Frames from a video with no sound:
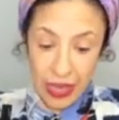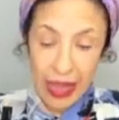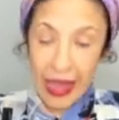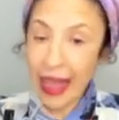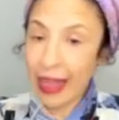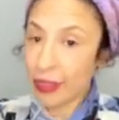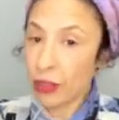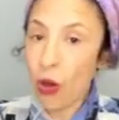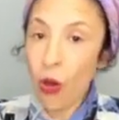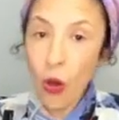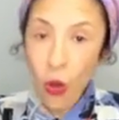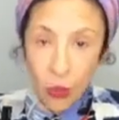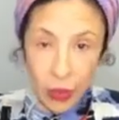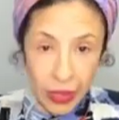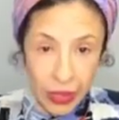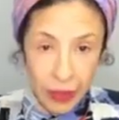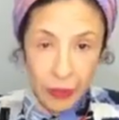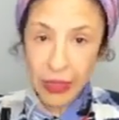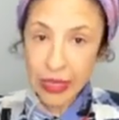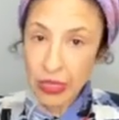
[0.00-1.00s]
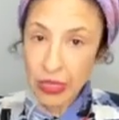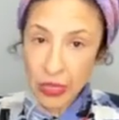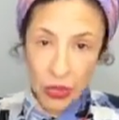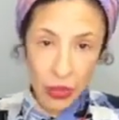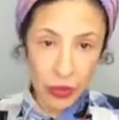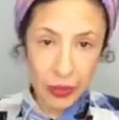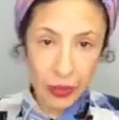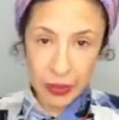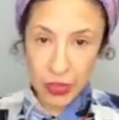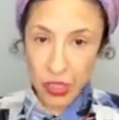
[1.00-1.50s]
had only my
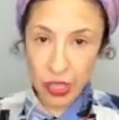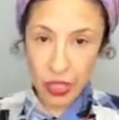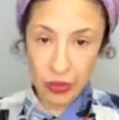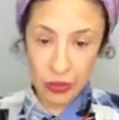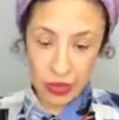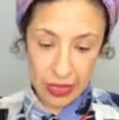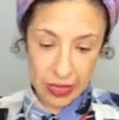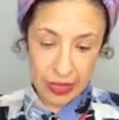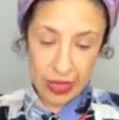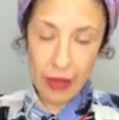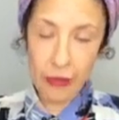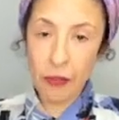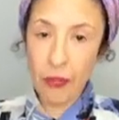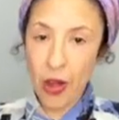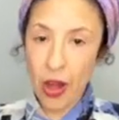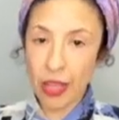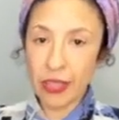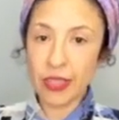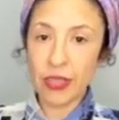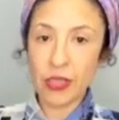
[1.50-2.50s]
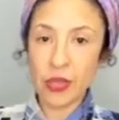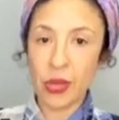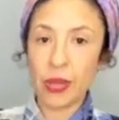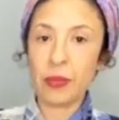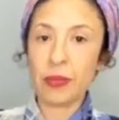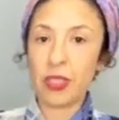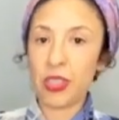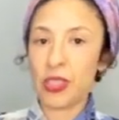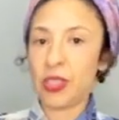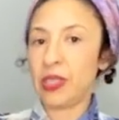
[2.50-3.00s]
sewing machine. It was that Brother
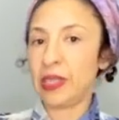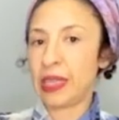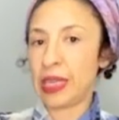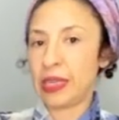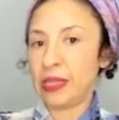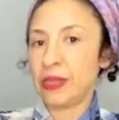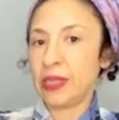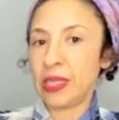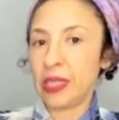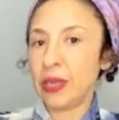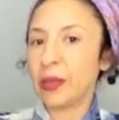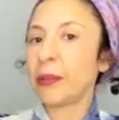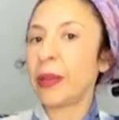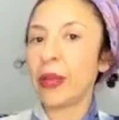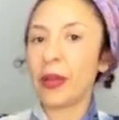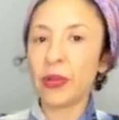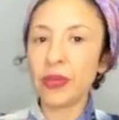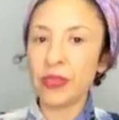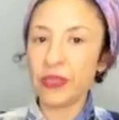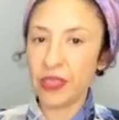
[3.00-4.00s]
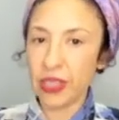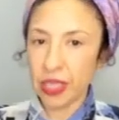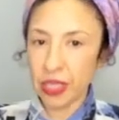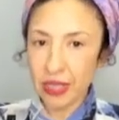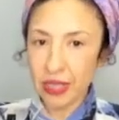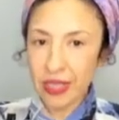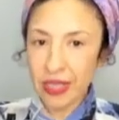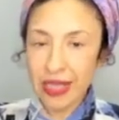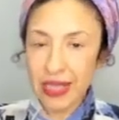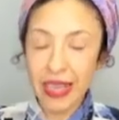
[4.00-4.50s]
sewing machine that you see on my old
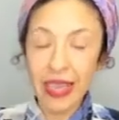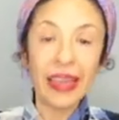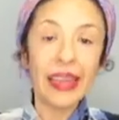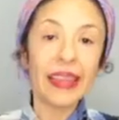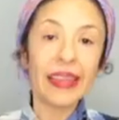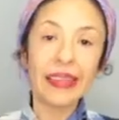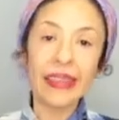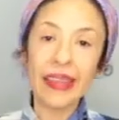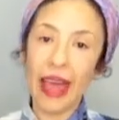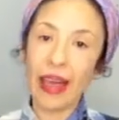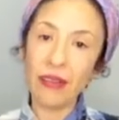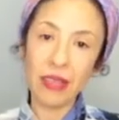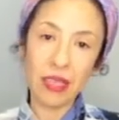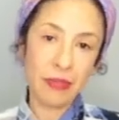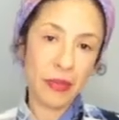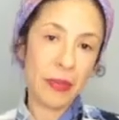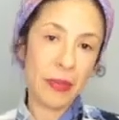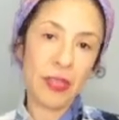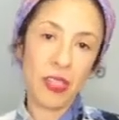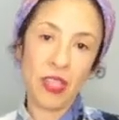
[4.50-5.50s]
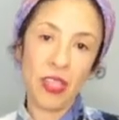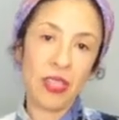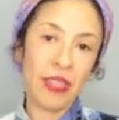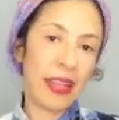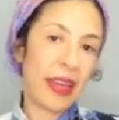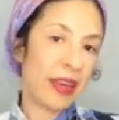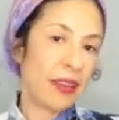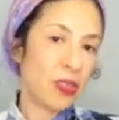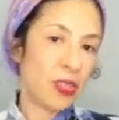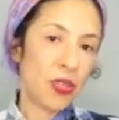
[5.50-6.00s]
videos. That was my machine
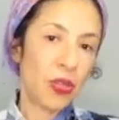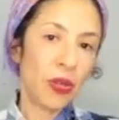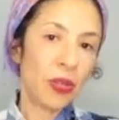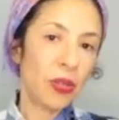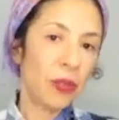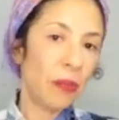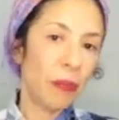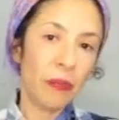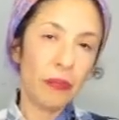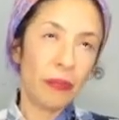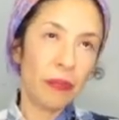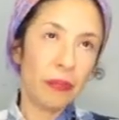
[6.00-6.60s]
that I sold